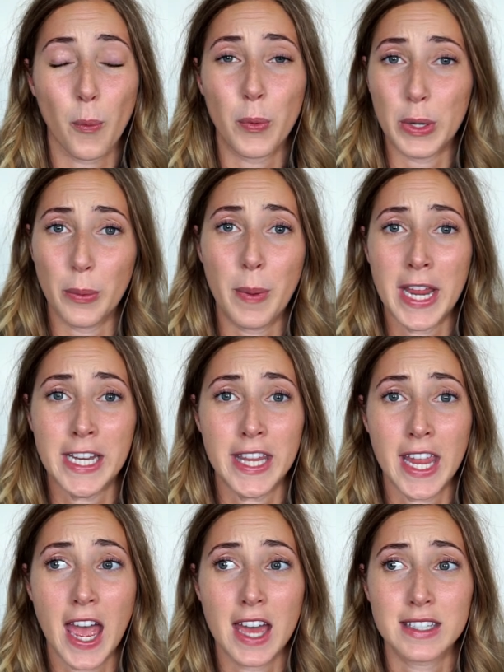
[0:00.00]
real pain in
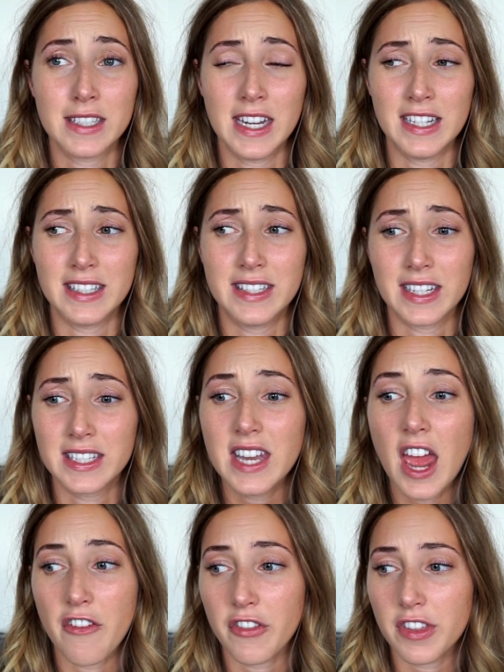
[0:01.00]
the ass. It sticks
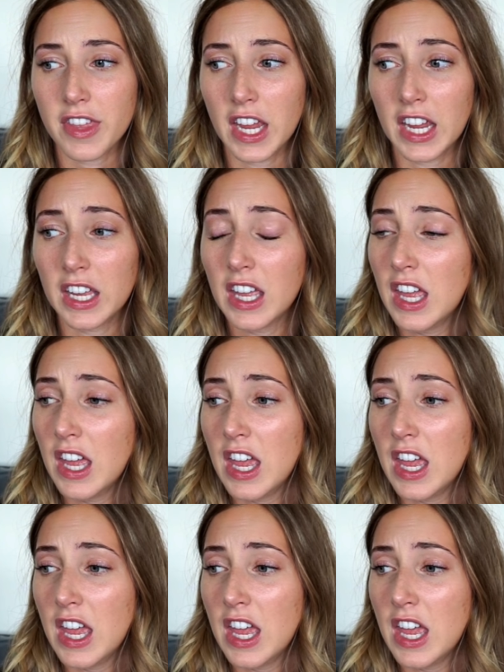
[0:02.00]
to everything.